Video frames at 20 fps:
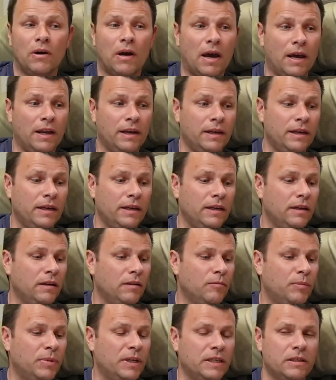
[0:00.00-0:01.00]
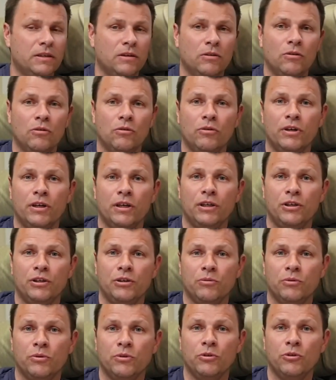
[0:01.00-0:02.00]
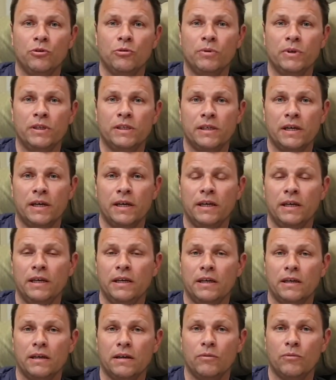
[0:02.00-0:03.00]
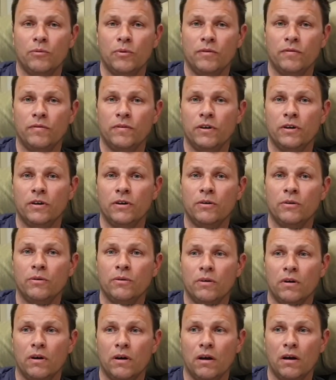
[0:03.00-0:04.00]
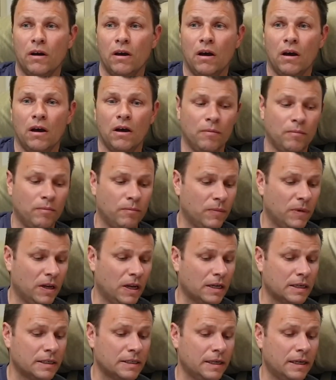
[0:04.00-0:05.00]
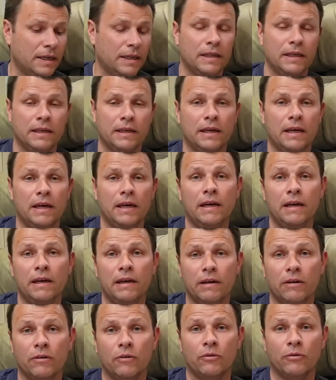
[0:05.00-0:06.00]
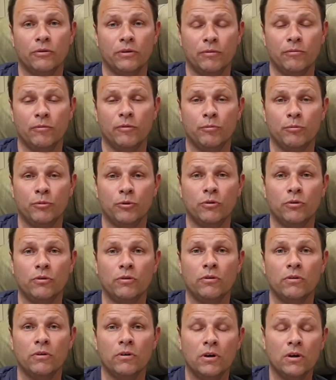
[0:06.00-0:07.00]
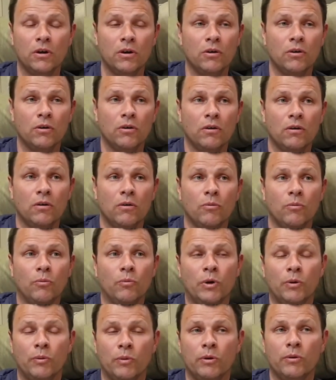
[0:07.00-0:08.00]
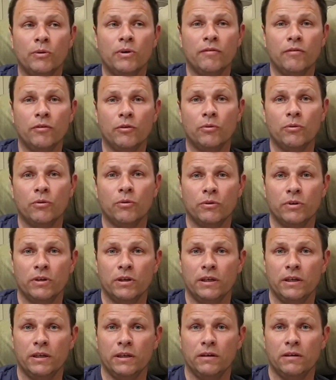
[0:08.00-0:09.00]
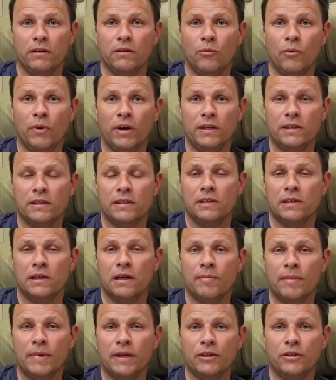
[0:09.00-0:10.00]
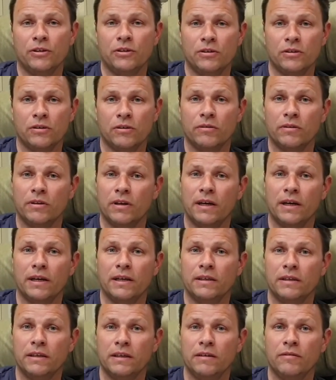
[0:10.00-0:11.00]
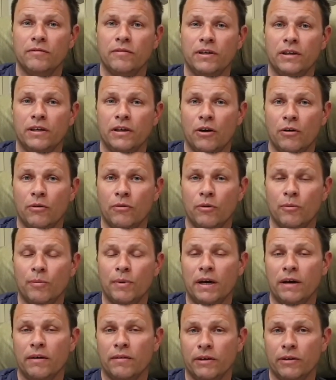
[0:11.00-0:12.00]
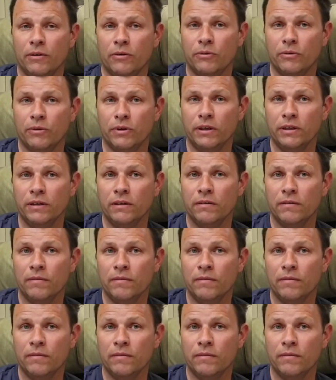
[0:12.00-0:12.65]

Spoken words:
any bits of luggage you would normally take with you. Like I say, the air awning we brought, we will give you all the weights and dimensions on that in the video about the awning.